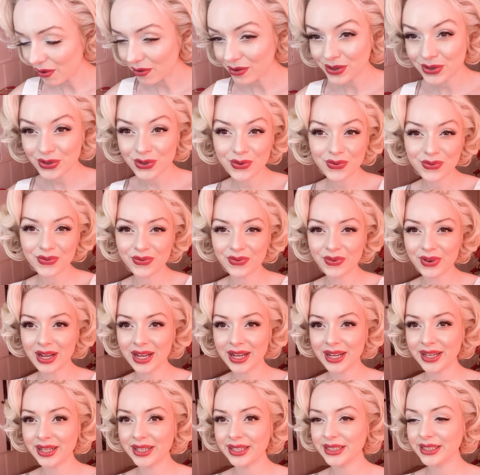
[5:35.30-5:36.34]
also
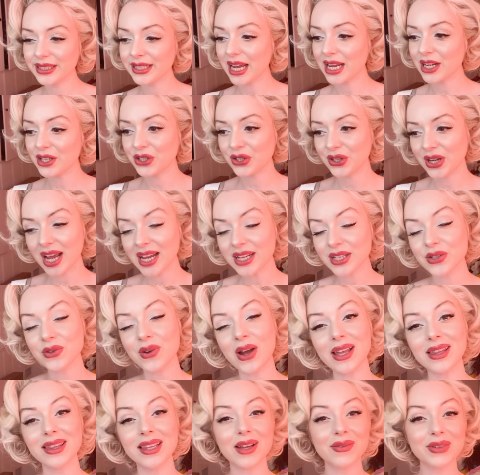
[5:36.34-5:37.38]
found, as you guys know,
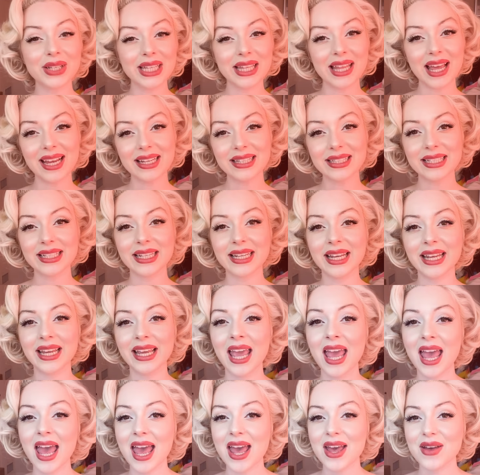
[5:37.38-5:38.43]
I love collecting
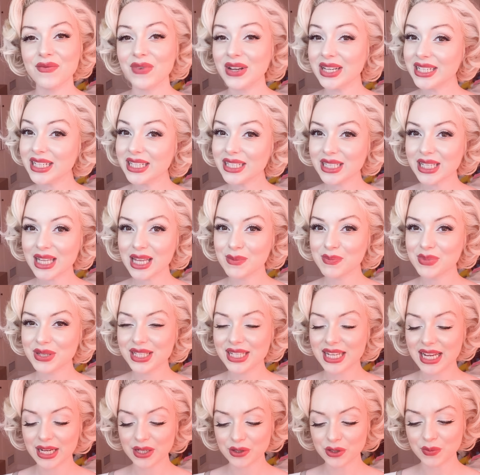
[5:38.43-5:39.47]
vintage
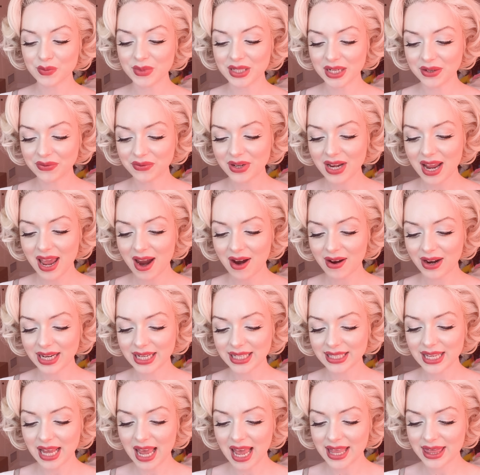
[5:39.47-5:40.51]
lipsticks from different
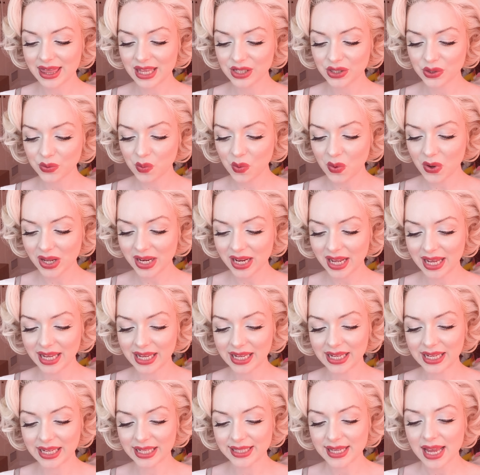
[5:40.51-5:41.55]
eras. And this one
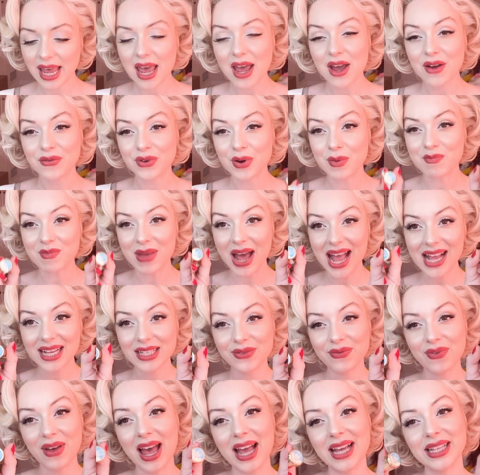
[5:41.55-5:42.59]
is from
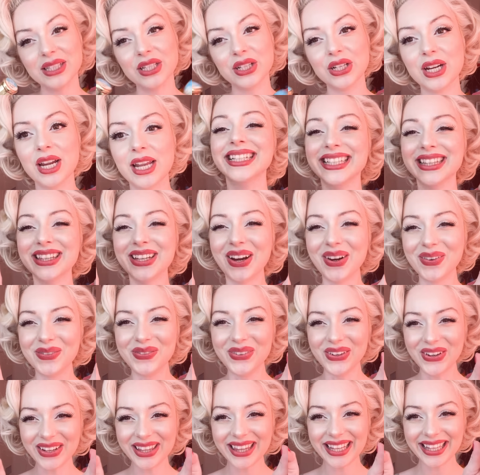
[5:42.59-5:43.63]
Max Factor. And they're
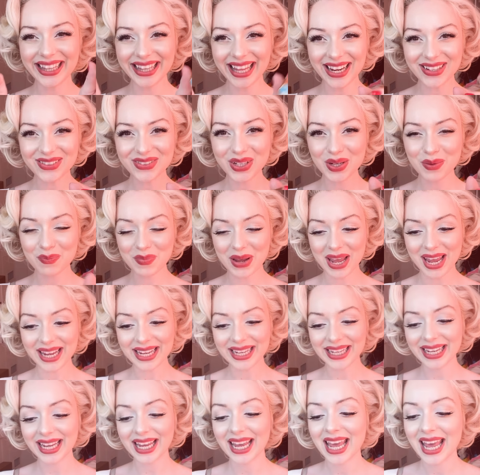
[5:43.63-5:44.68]
both electric
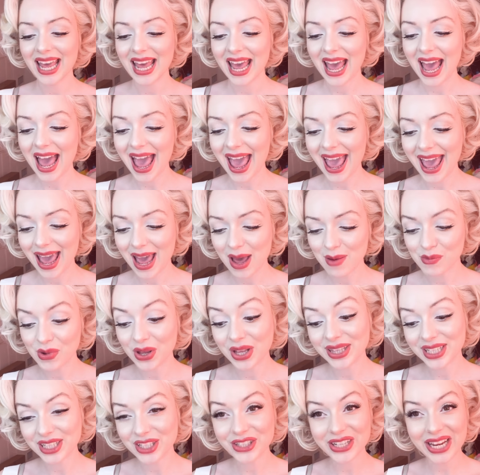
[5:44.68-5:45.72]
pink. Well,
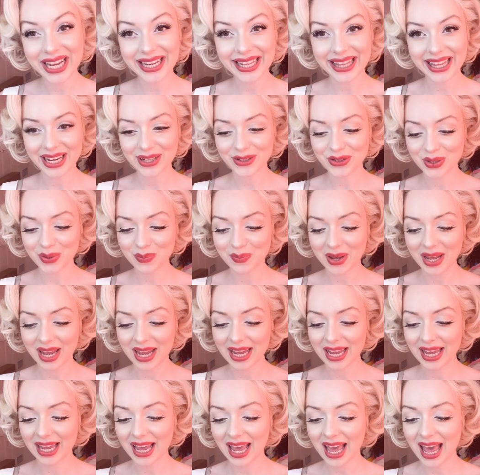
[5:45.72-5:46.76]
in the shade electric
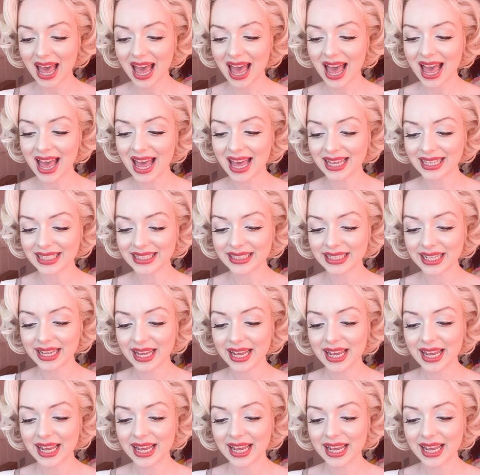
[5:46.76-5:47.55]
pink. And